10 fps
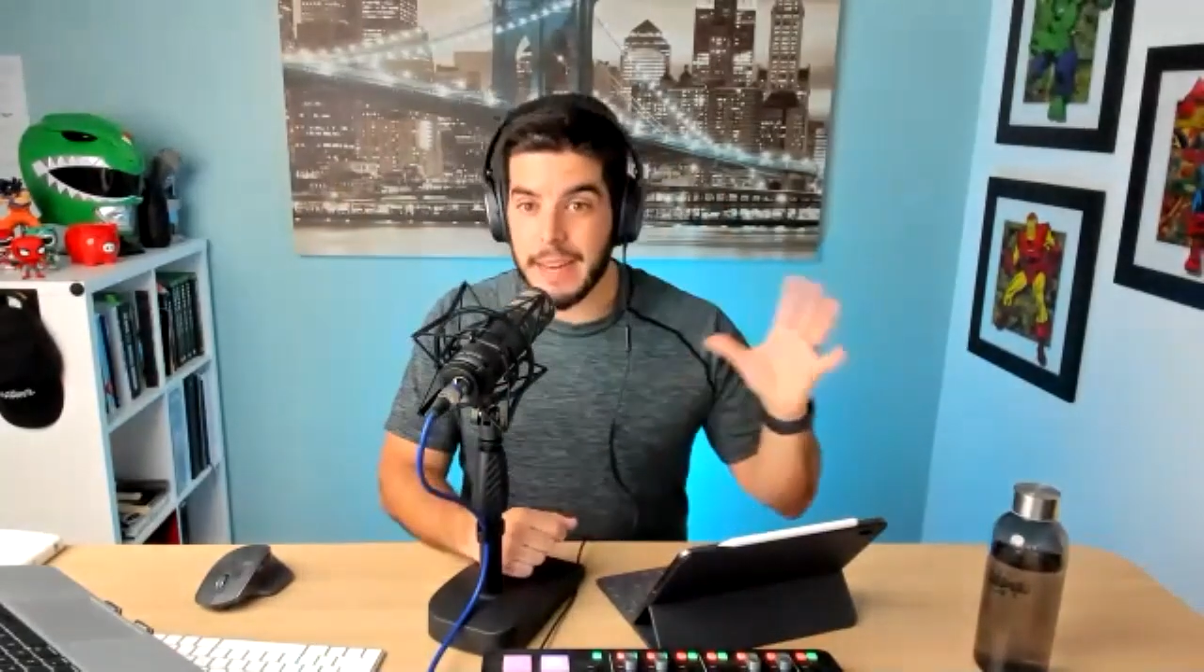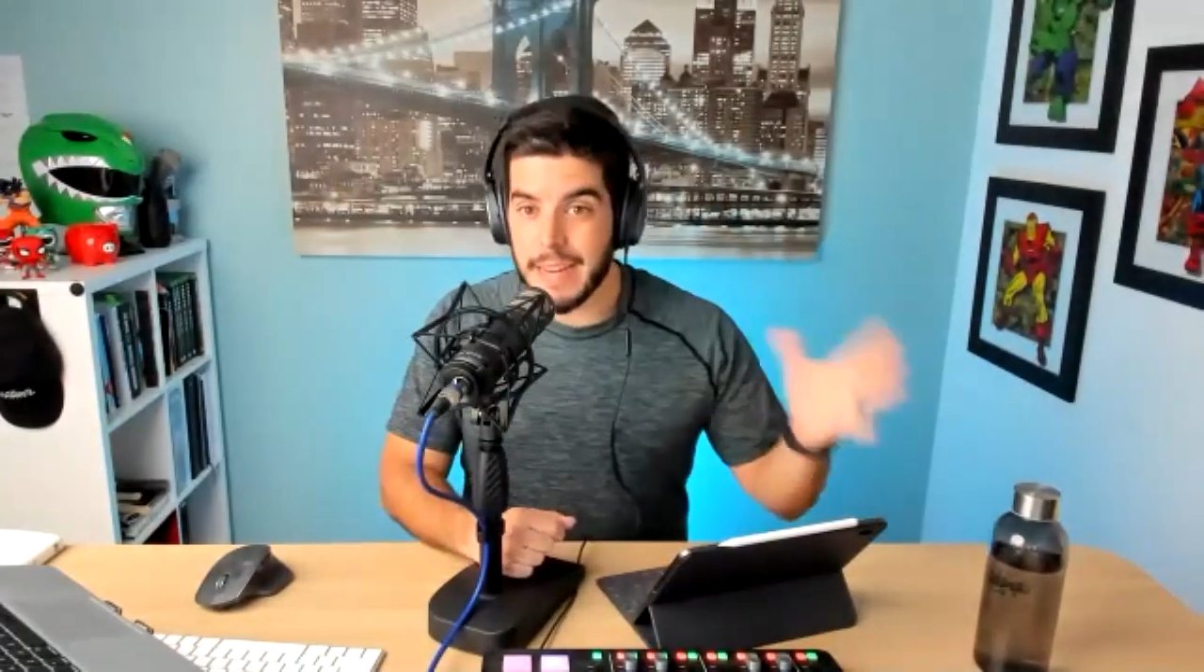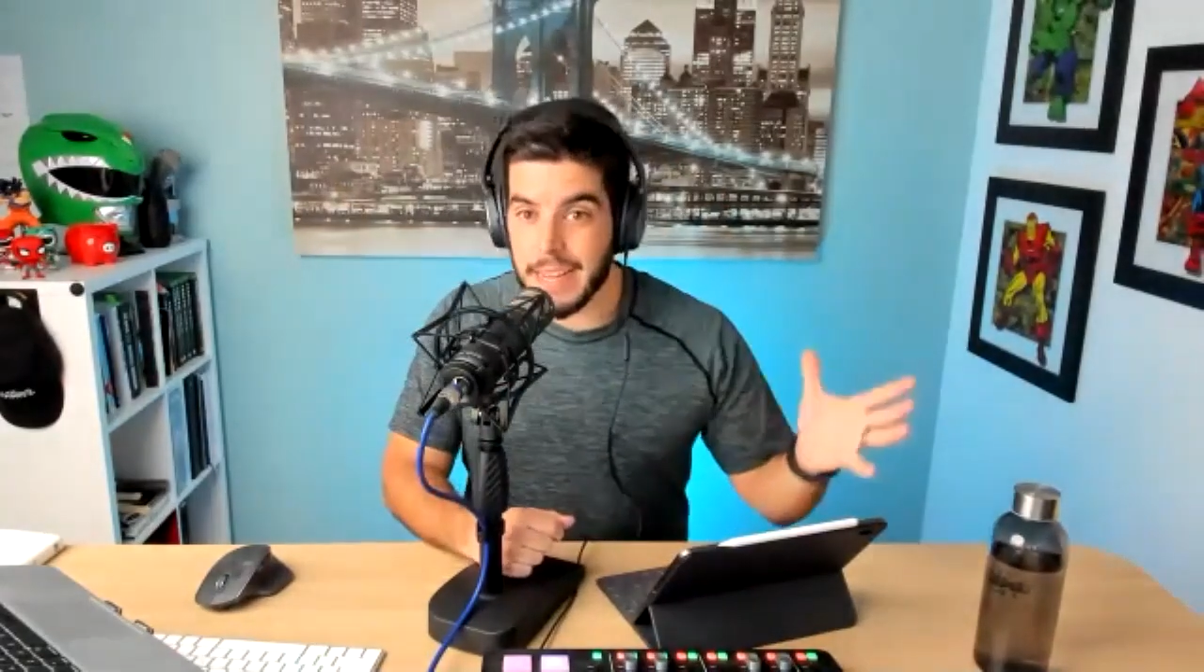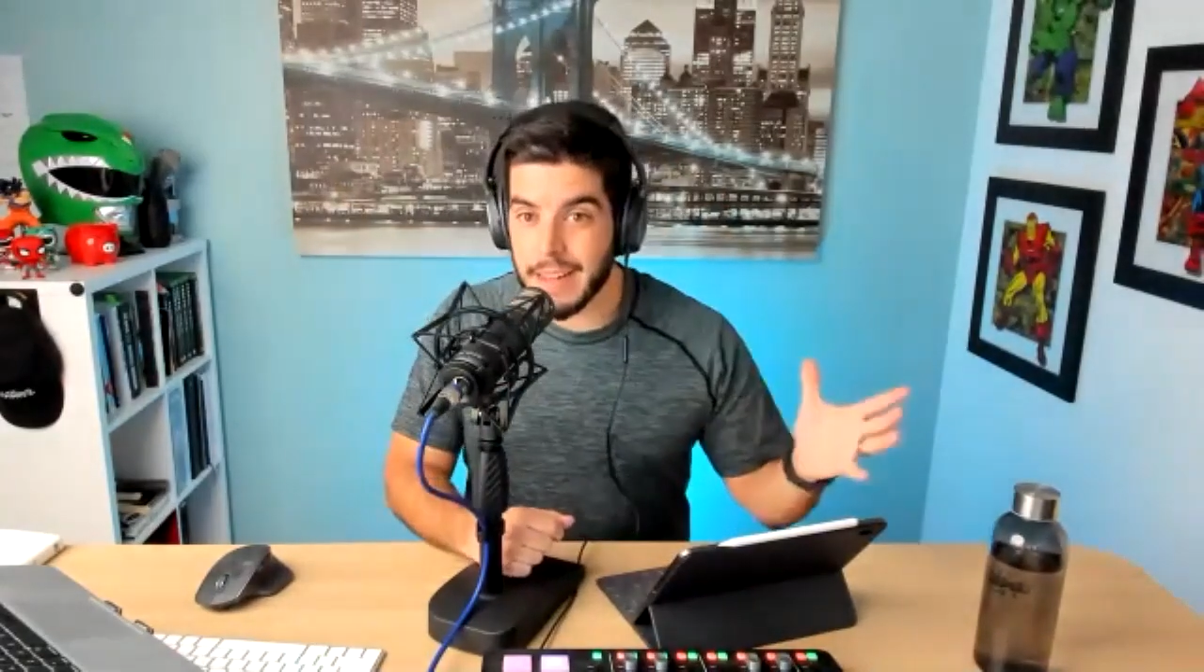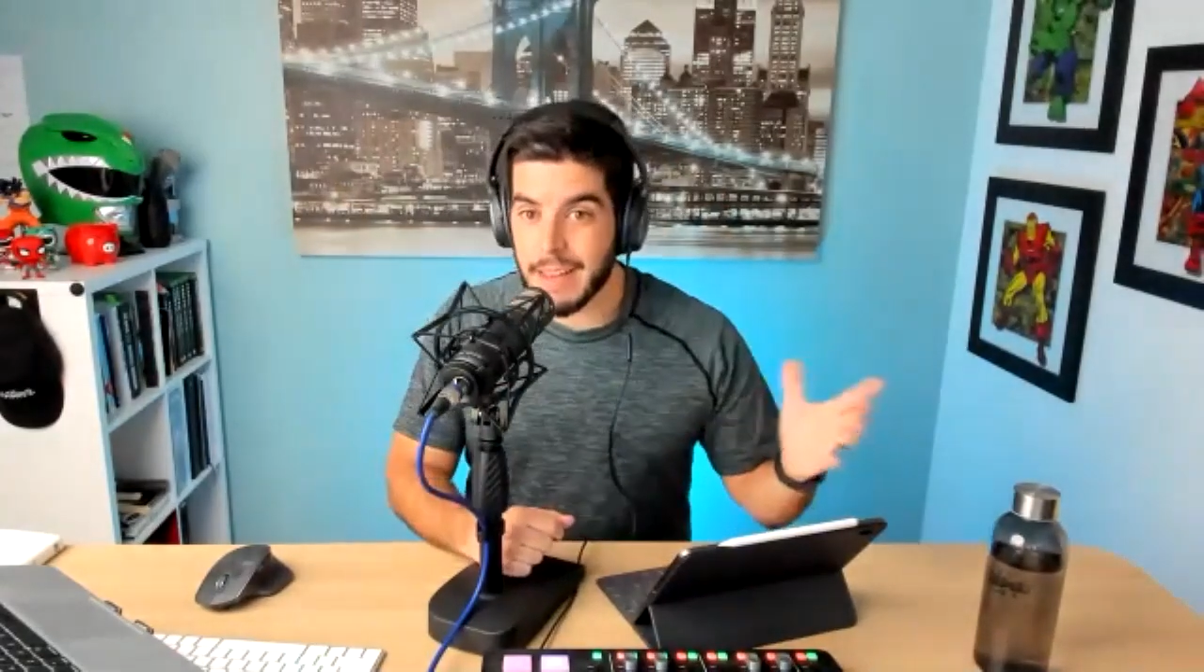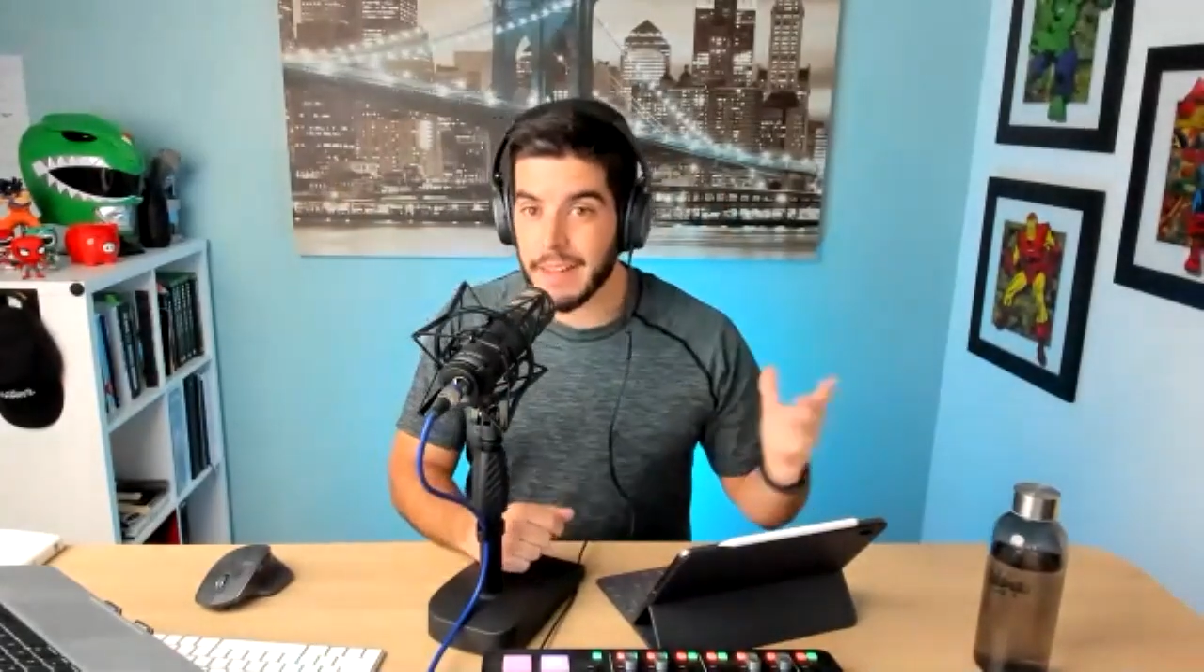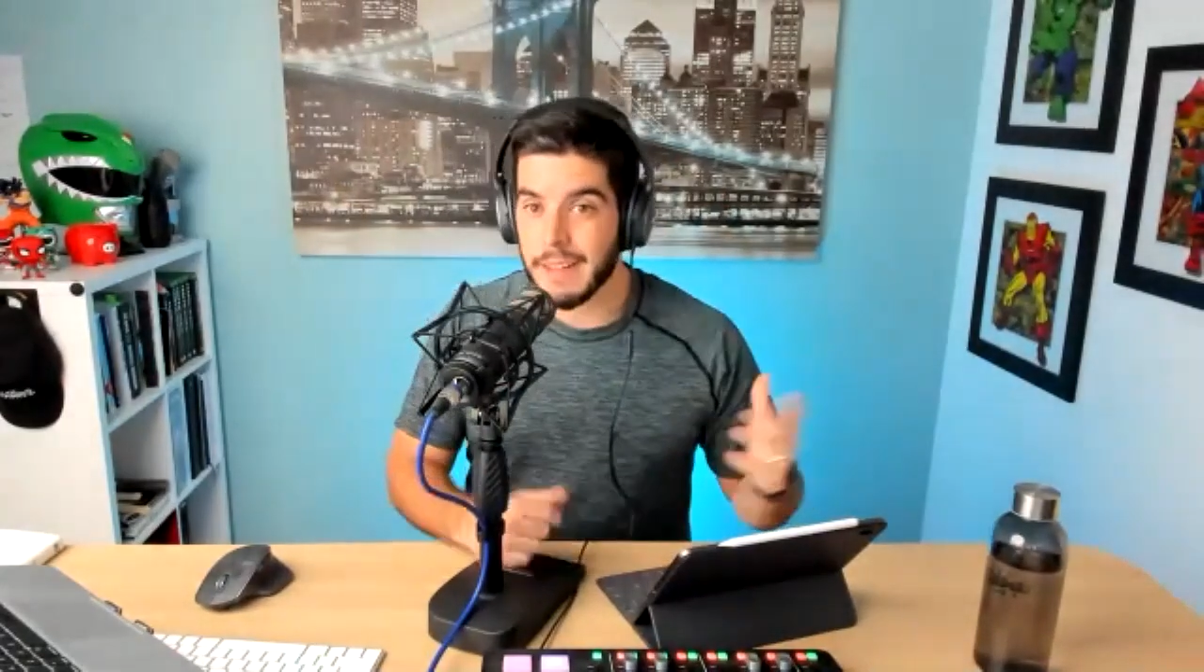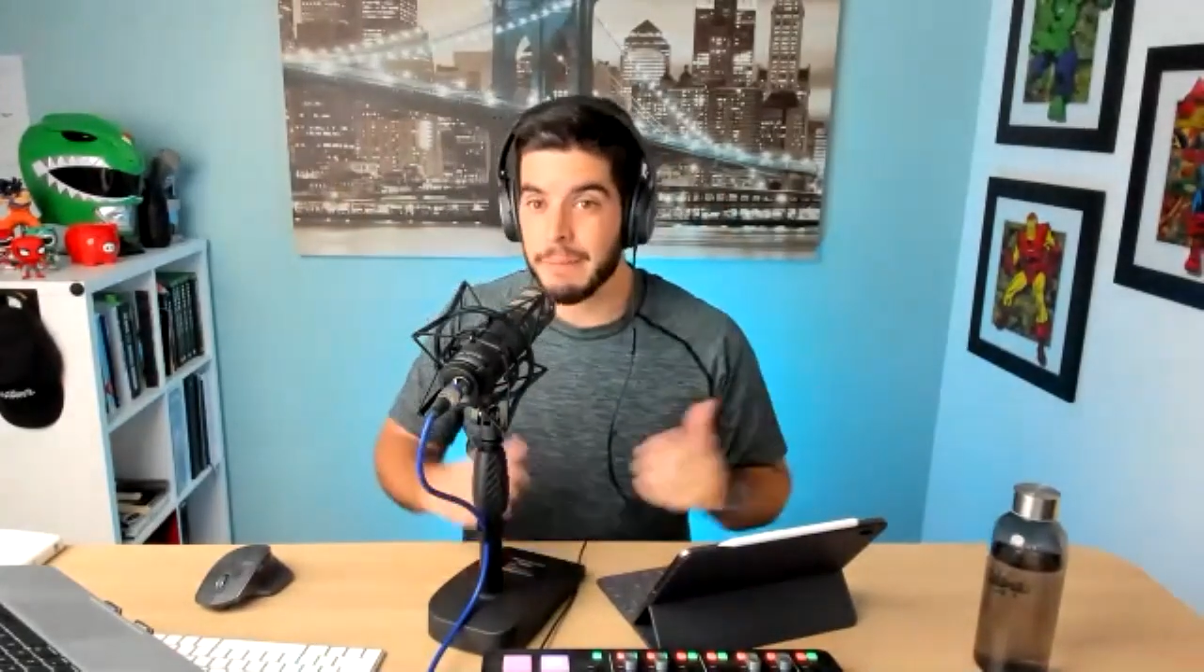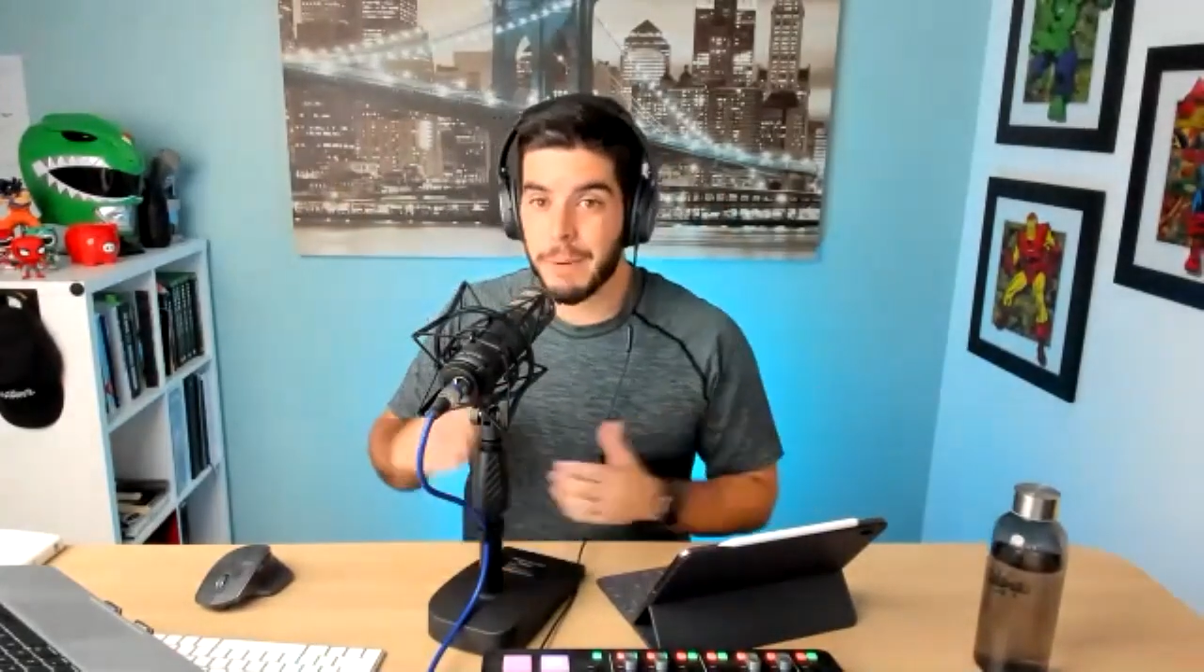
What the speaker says: need it,